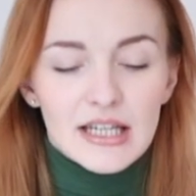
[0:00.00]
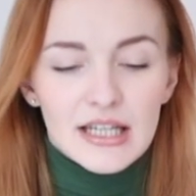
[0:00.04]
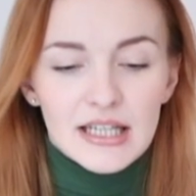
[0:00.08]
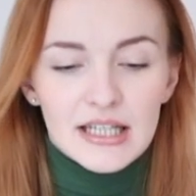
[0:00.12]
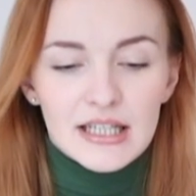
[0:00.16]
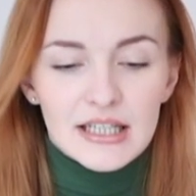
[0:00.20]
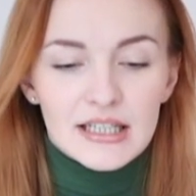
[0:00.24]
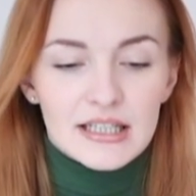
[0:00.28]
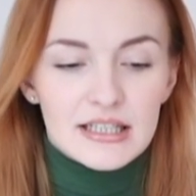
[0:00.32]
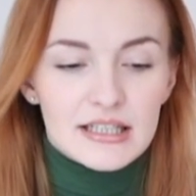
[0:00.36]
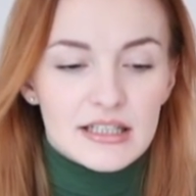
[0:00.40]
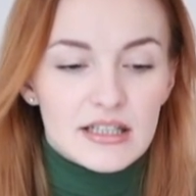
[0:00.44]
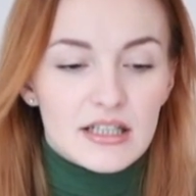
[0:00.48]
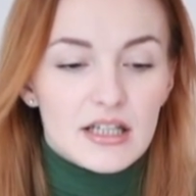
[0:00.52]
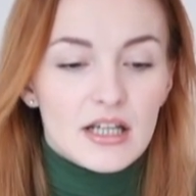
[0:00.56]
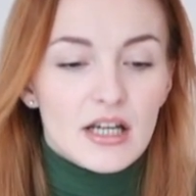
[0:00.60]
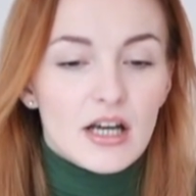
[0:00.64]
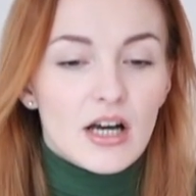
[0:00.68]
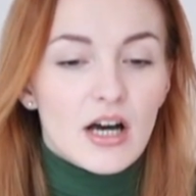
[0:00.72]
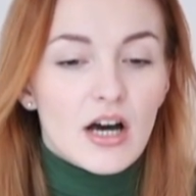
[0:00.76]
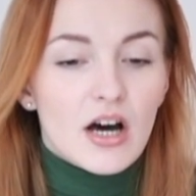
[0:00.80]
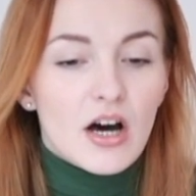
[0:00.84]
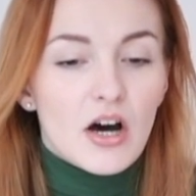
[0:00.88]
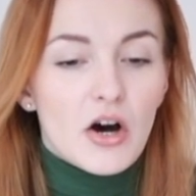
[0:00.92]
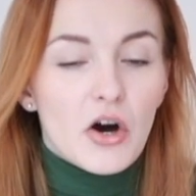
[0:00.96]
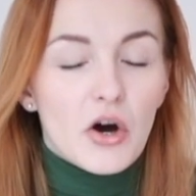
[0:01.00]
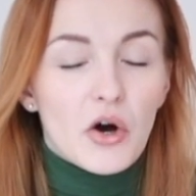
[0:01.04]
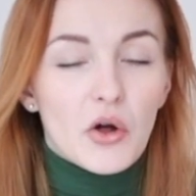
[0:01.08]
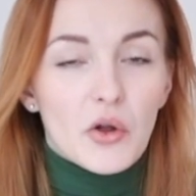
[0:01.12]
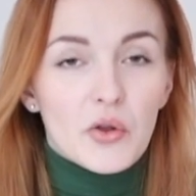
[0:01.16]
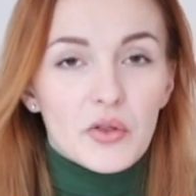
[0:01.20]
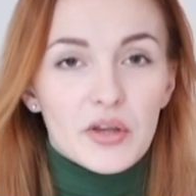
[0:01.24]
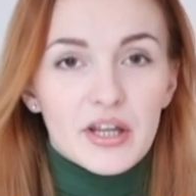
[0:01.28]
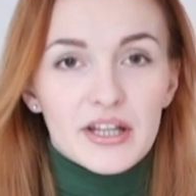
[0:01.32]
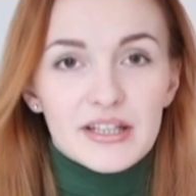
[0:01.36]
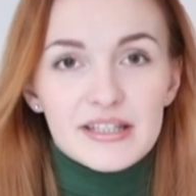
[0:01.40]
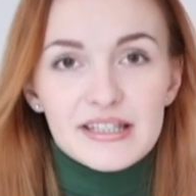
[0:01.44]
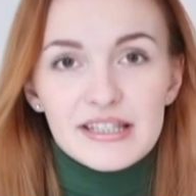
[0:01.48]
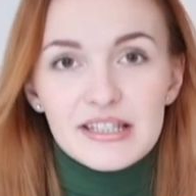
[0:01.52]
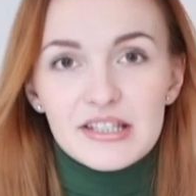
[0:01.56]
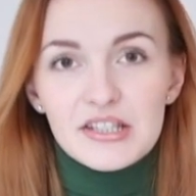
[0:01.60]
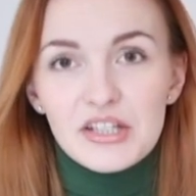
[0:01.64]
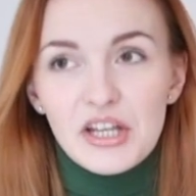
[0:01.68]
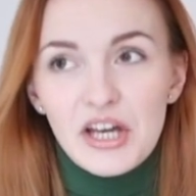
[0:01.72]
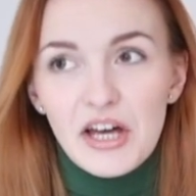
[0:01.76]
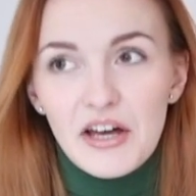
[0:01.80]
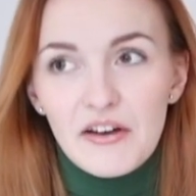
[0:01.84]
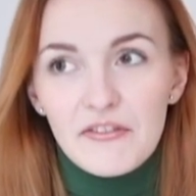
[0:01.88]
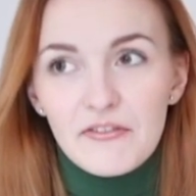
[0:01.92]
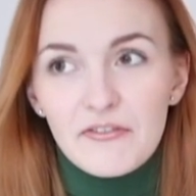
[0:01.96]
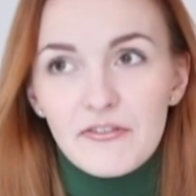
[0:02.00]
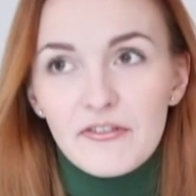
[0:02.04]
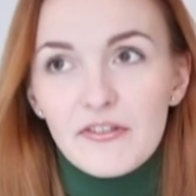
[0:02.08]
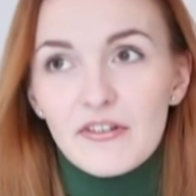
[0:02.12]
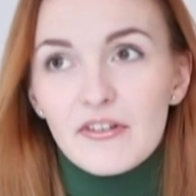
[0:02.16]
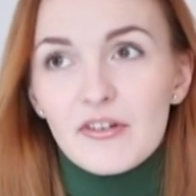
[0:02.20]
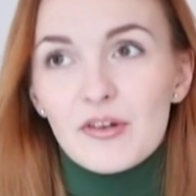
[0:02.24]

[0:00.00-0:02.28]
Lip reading: and all that stuff.